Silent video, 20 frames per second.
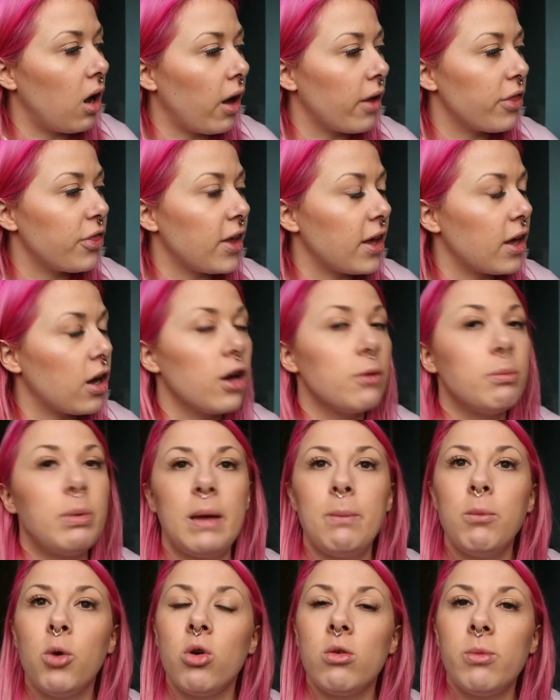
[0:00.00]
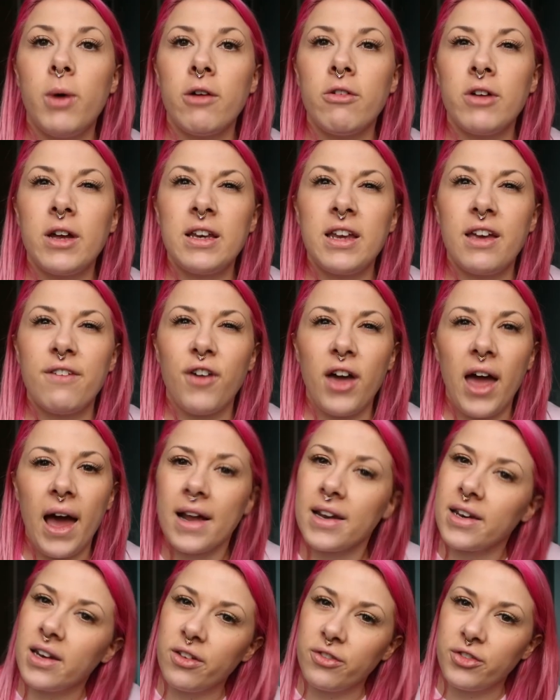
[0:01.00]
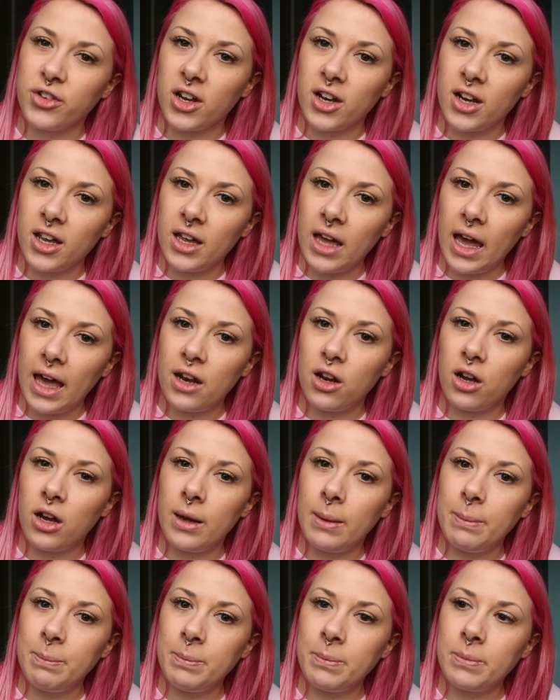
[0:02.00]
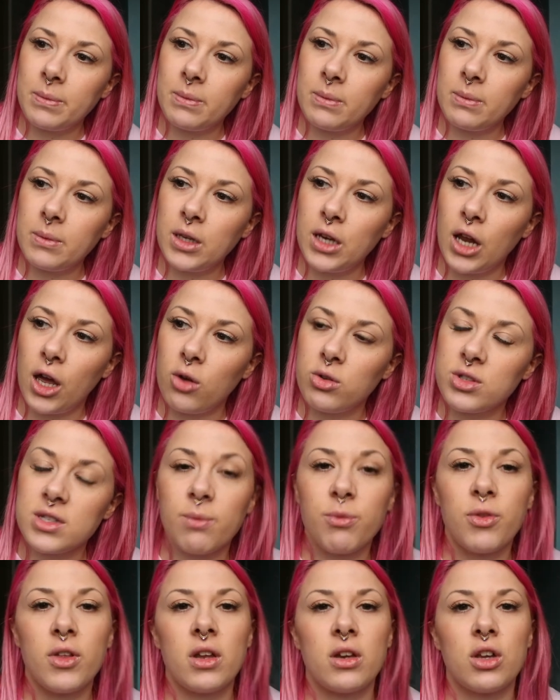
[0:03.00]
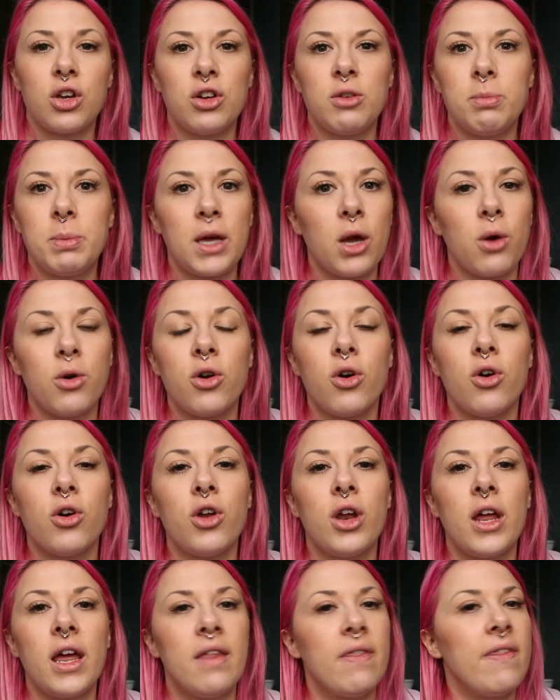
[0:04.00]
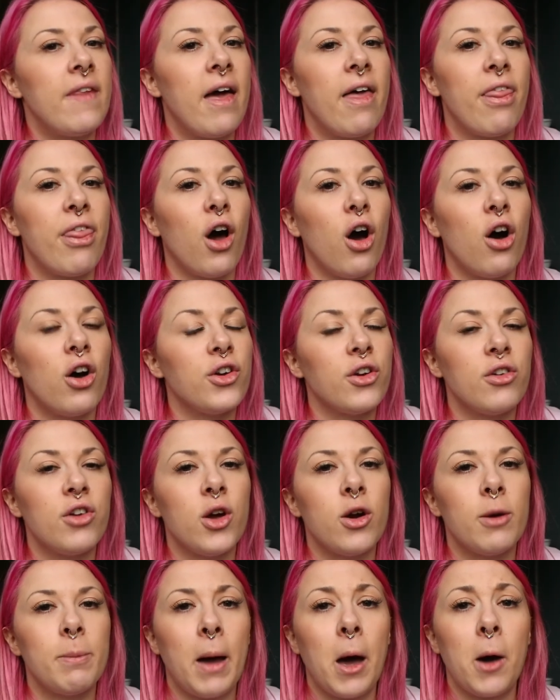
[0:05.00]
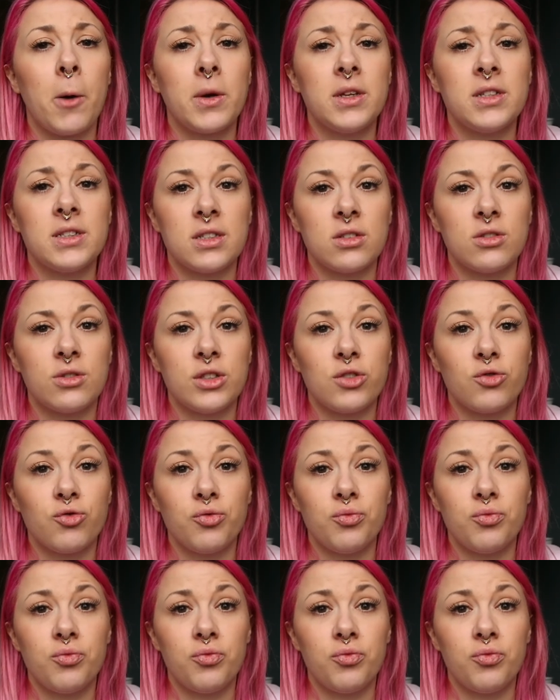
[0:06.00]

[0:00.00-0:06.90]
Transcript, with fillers: I think I'd be more worried if I hadn't have done it and um you know something could be going on in there that I don't know about until it's